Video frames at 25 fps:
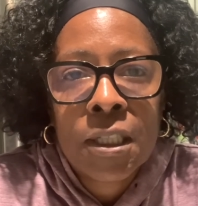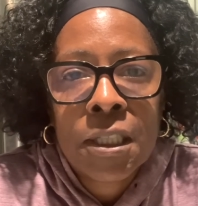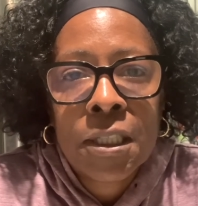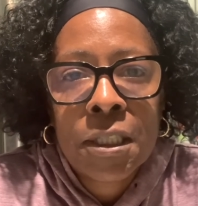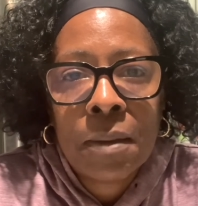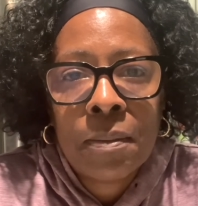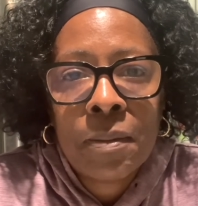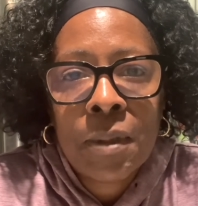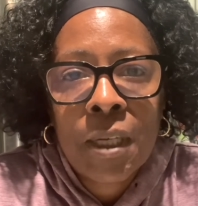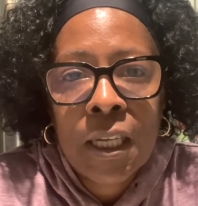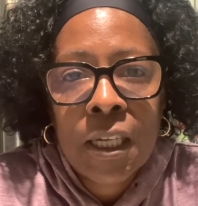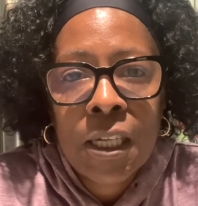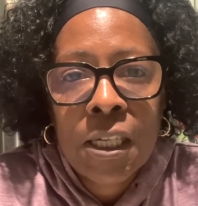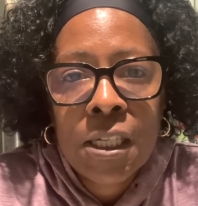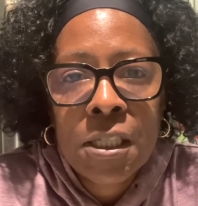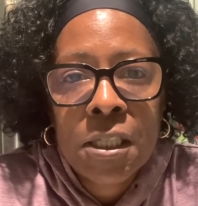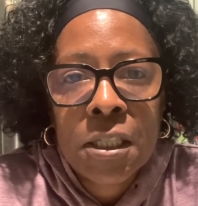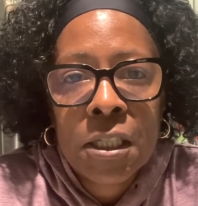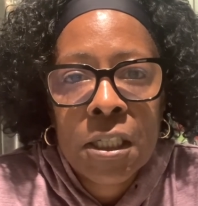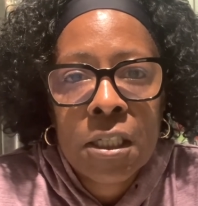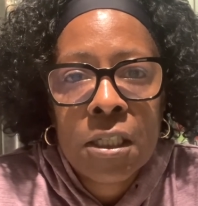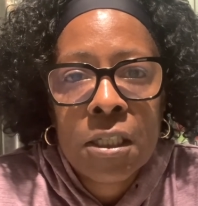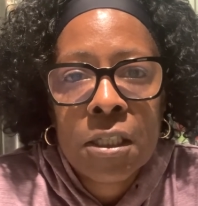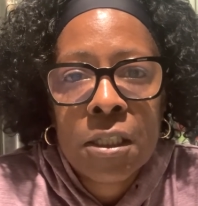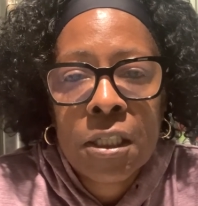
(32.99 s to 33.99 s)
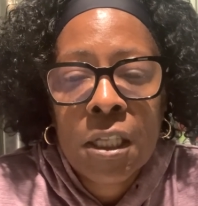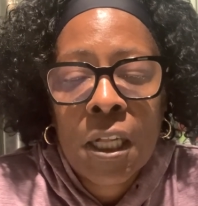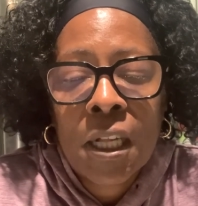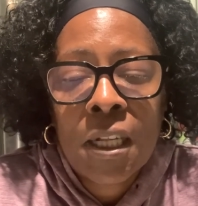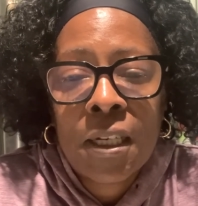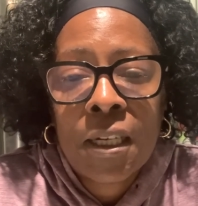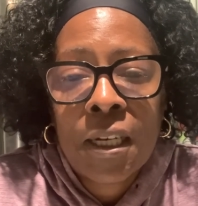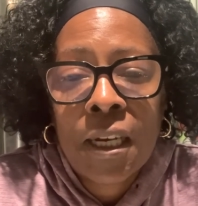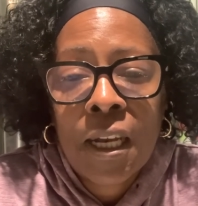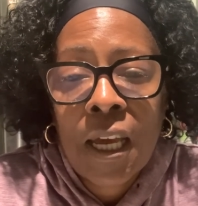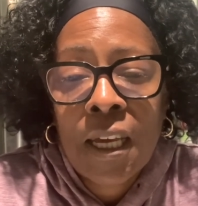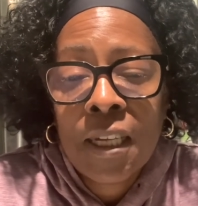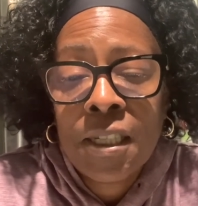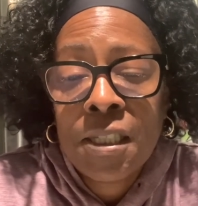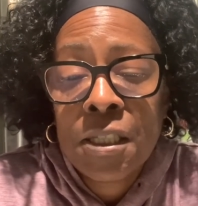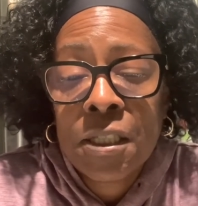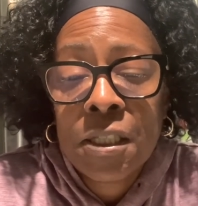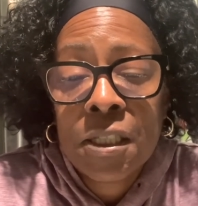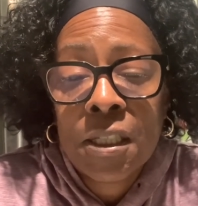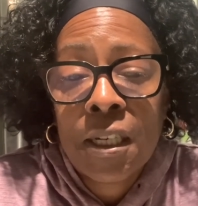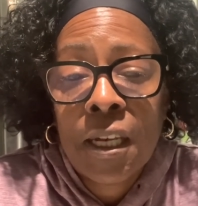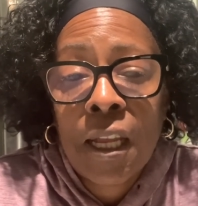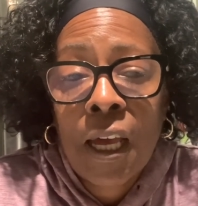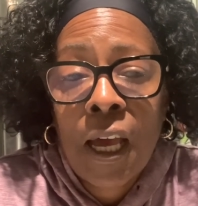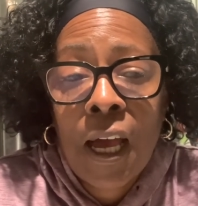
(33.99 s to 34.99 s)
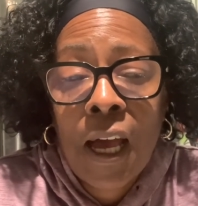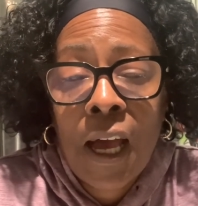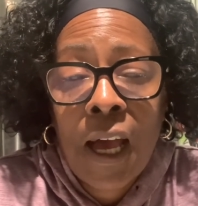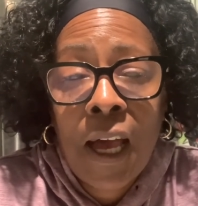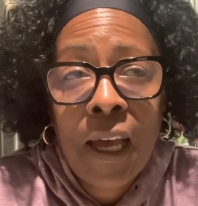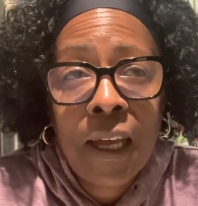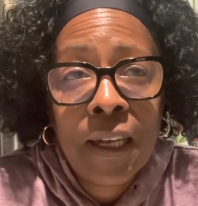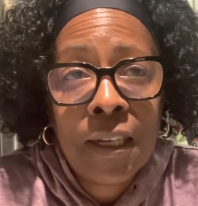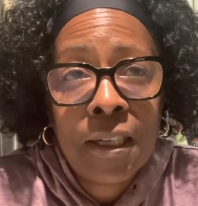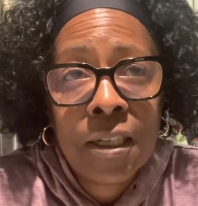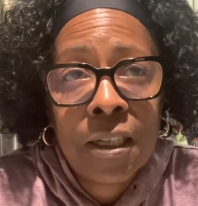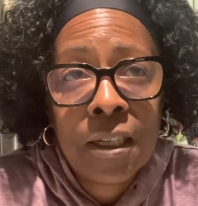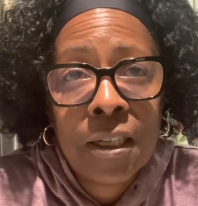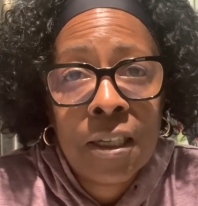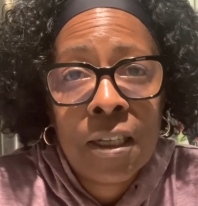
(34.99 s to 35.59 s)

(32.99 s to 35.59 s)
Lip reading: Some days it's nice and hot